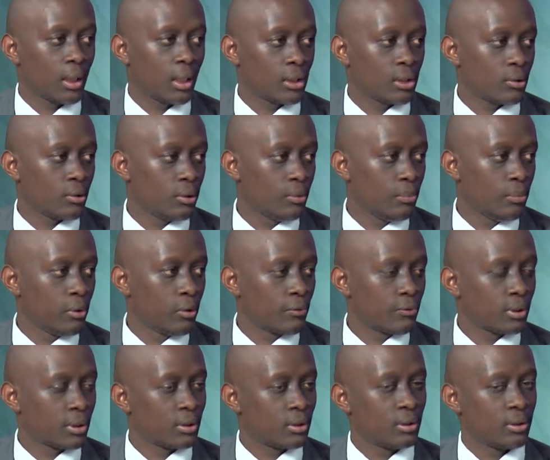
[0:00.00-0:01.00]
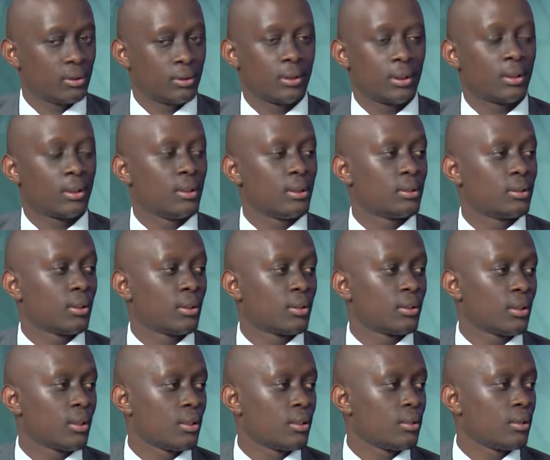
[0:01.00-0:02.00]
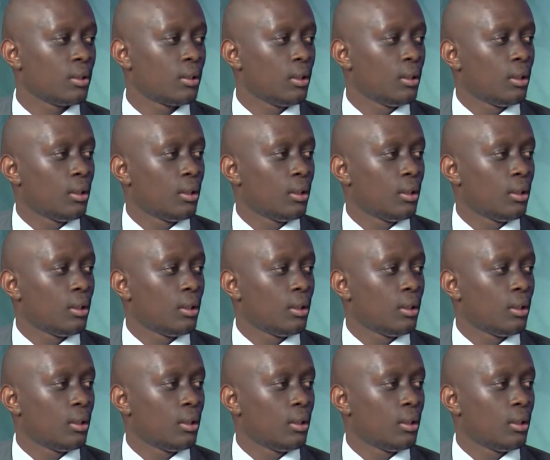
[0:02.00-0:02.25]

National Bureau of Statistics says,